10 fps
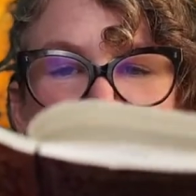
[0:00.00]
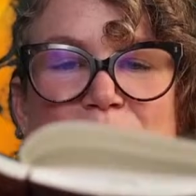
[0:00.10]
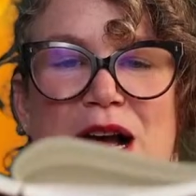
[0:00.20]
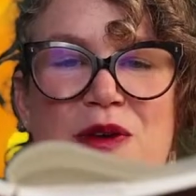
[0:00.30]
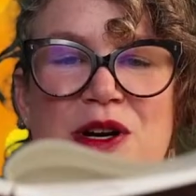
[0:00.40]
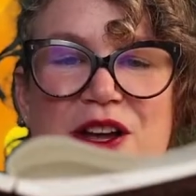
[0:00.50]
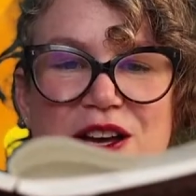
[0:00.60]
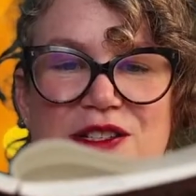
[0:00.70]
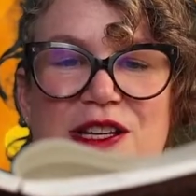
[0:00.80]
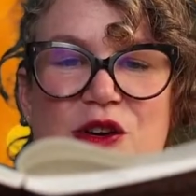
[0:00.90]
bow and
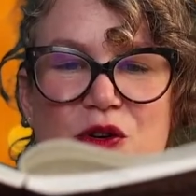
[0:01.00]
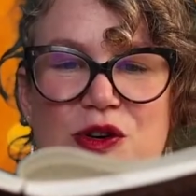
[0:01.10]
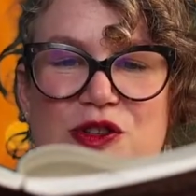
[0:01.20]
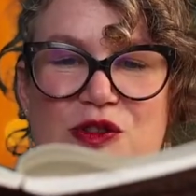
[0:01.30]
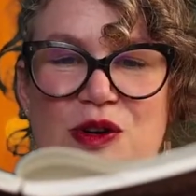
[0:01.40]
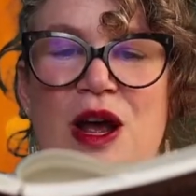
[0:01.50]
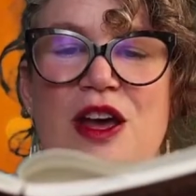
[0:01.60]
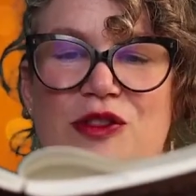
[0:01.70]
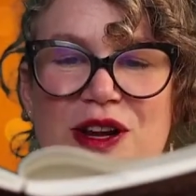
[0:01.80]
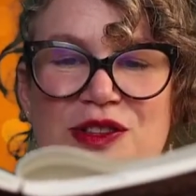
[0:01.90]
curtsy, corkscrew,
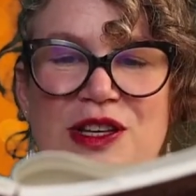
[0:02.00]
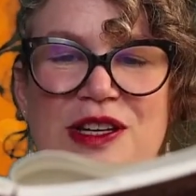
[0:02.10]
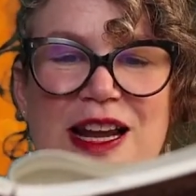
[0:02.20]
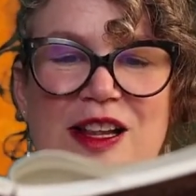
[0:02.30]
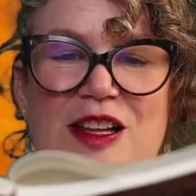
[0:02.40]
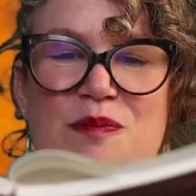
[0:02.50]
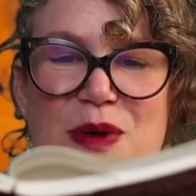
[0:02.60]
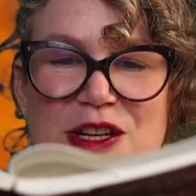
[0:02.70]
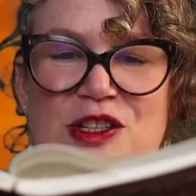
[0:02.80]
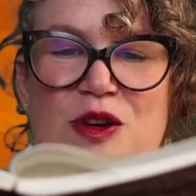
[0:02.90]
thread the needle and
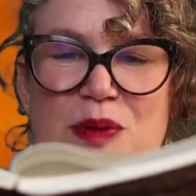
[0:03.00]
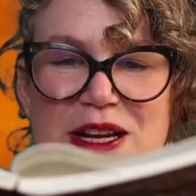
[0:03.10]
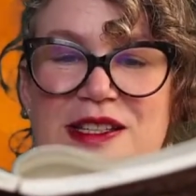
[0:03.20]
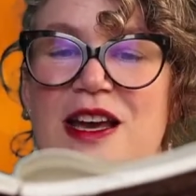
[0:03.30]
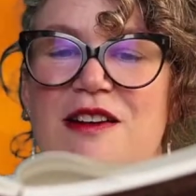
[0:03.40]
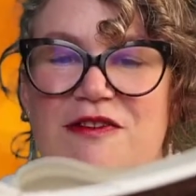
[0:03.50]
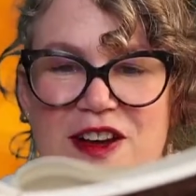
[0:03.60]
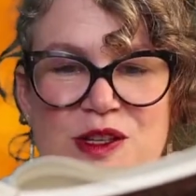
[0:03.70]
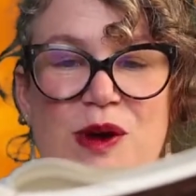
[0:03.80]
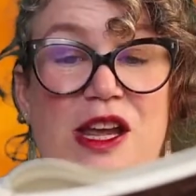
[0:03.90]
back to your place,
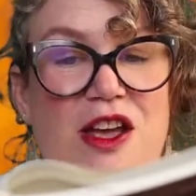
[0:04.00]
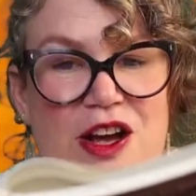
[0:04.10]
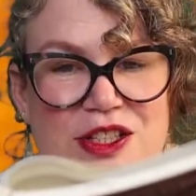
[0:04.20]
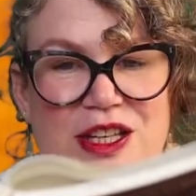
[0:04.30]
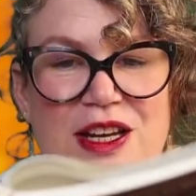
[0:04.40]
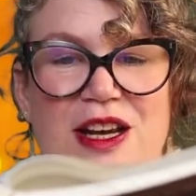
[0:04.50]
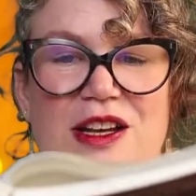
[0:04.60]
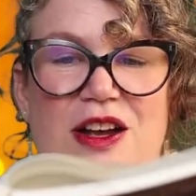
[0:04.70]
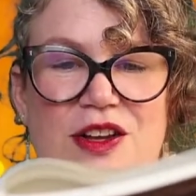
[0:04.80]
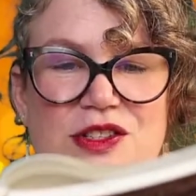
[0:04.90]
Fezziwig cut
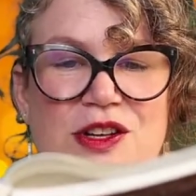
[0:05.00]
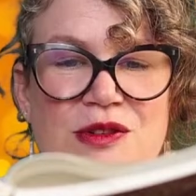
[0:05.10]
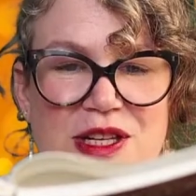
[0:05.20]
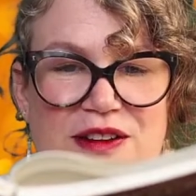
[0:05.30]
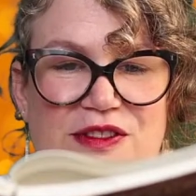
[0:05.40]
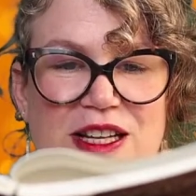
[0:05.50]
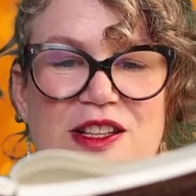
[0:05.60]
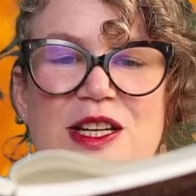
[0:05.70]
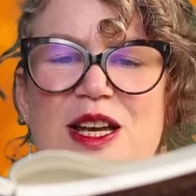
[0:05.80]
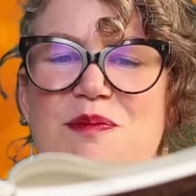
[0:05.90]
so deftly that
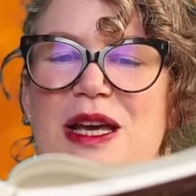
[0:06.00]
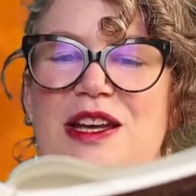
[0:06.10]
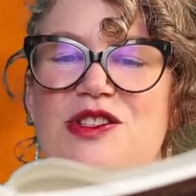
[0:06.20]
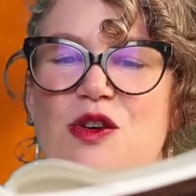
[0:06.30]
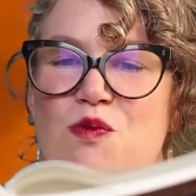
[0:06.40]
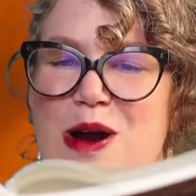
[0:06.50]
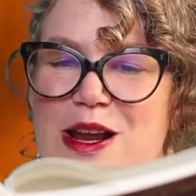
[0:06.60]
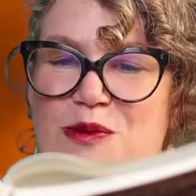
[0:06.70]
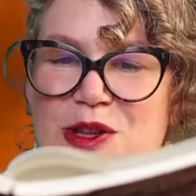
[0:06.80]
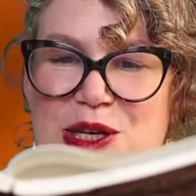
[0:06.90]
he appeared to
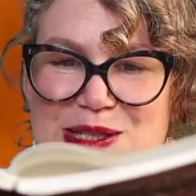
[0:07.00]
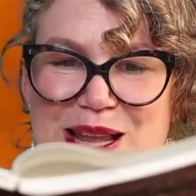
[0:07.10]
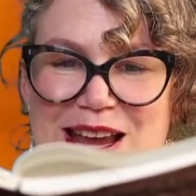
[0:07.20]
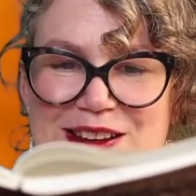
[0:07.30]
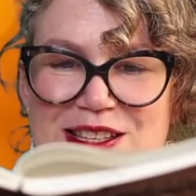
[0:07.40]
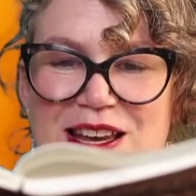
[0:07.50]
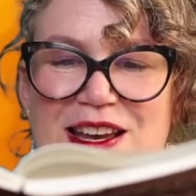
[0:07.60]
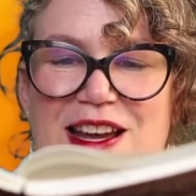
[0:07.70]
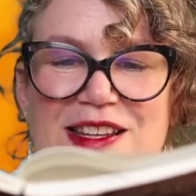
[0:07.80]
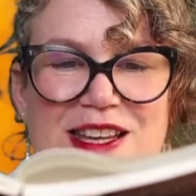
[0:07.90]
wink with his legs
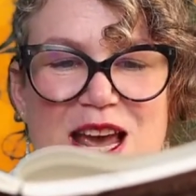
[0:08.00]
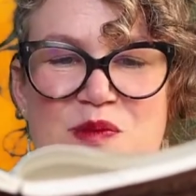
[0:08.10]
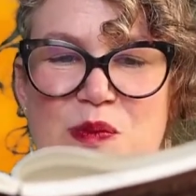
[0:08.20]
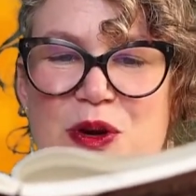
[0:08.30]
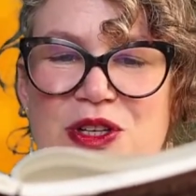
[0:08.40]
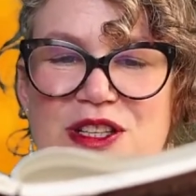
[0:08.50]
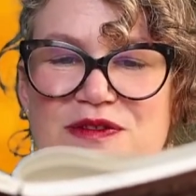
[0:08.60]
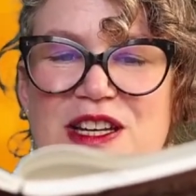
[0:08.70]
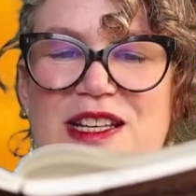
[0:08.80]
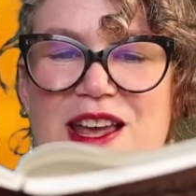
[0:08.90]
and came upon his
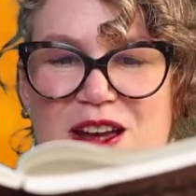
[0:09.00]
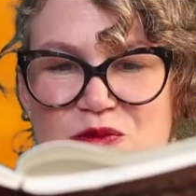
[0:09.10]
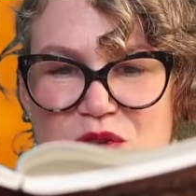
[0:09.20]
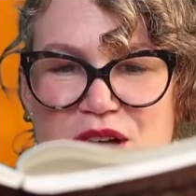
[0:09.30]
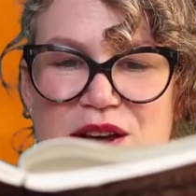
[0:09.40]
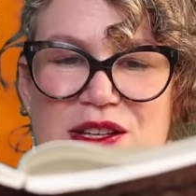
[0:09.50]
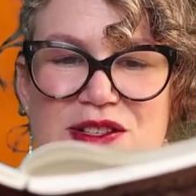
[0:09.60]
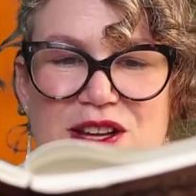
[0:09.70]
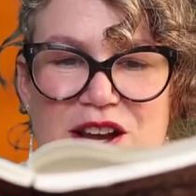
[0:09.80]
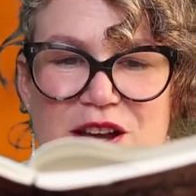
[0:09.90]
feet again without a
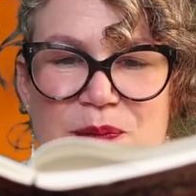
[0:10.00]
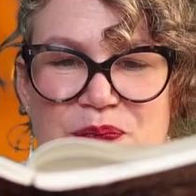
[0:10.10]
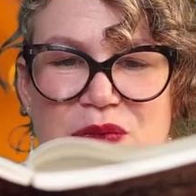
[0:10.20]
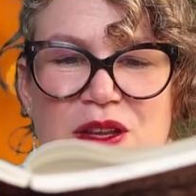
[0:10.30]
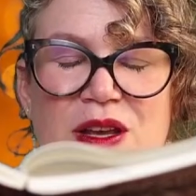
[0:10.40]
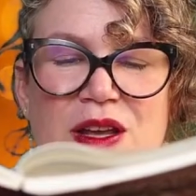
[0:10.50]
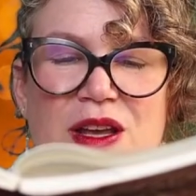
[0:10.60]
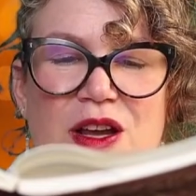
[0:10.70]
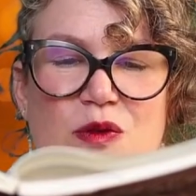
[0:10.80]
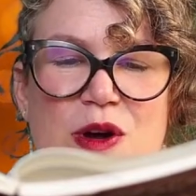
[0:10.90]
stagger.
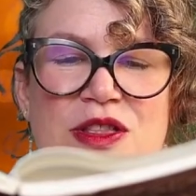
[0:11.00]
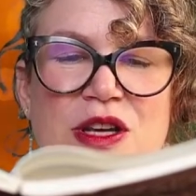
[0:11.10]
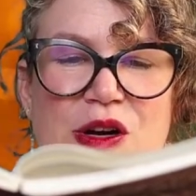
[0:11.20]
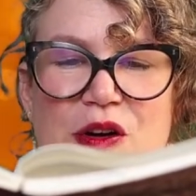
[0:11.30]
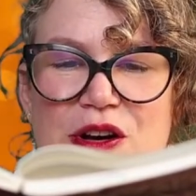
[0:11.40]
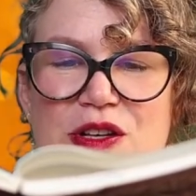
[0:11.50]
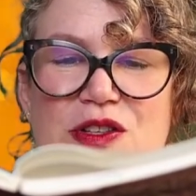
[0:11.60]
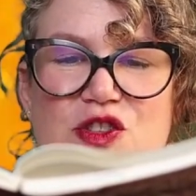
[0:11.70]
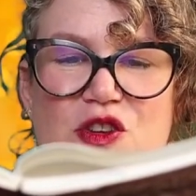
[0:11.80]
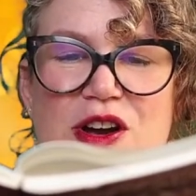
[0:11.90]
When the clock
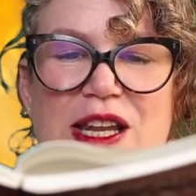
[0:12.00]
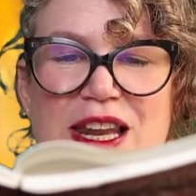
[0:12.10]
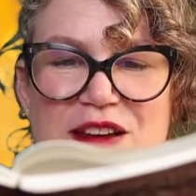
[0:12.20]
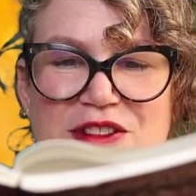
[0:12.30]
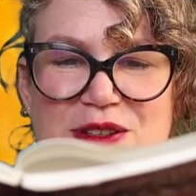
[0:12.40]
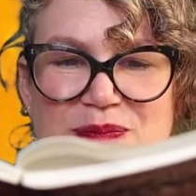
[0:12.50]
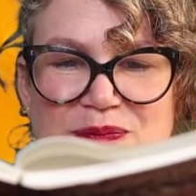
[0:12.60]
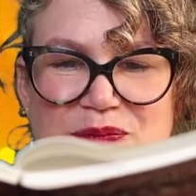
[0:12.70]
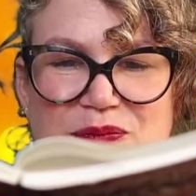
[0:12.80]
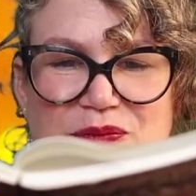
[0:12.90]
struck 11,
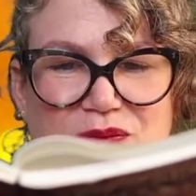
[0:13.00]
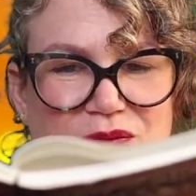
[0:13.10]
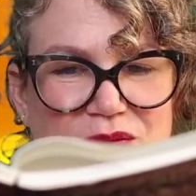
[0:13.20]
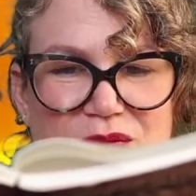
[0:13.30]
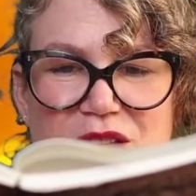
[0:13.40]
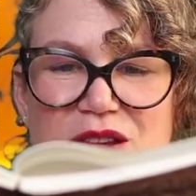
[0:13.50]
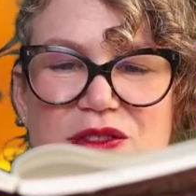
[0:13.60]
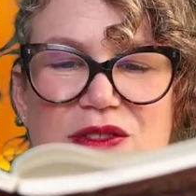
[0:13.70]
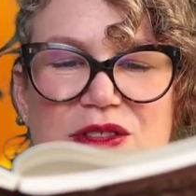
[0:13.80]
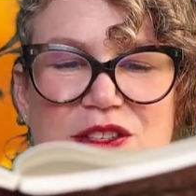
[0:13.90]

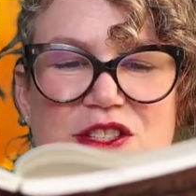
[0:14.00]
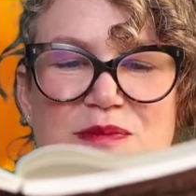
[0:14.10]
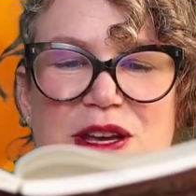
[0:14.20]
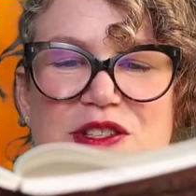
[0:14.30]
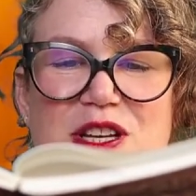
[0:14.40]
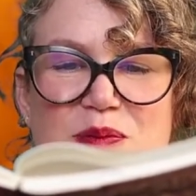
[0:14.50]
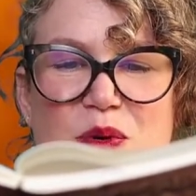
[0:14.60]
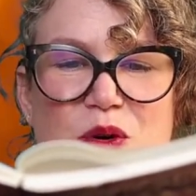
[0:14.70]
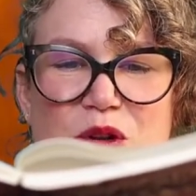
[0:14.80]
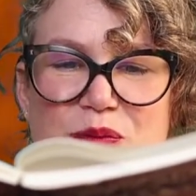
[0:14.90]
this domestic
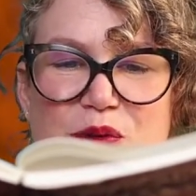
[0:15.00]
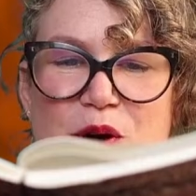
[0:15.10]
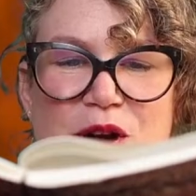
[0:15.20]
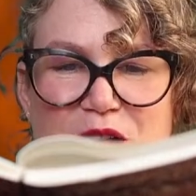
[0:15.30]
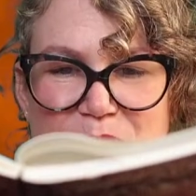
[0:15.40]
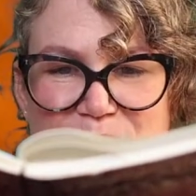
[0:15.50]
ball broke up.